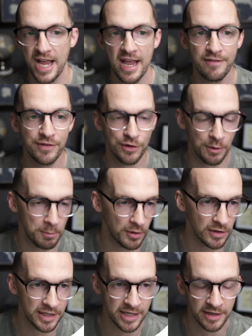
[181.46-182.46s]
behavior or
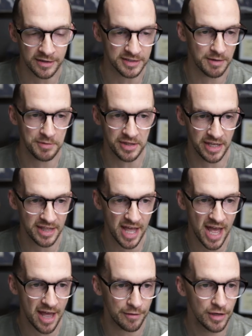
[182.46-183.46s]
bullying or something
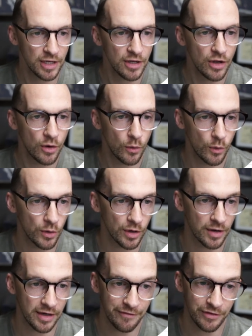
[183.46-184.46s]
like that,
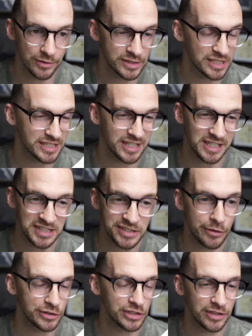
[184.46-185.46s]
or if it was just like a
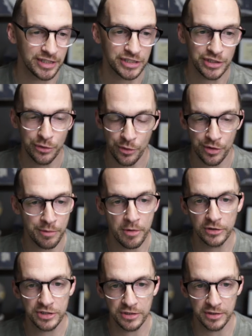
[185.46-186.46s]
social issue or an
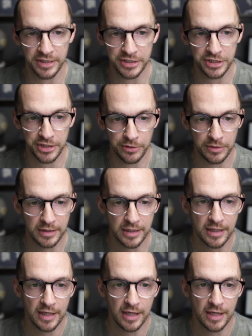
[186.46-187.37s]
emotional issue.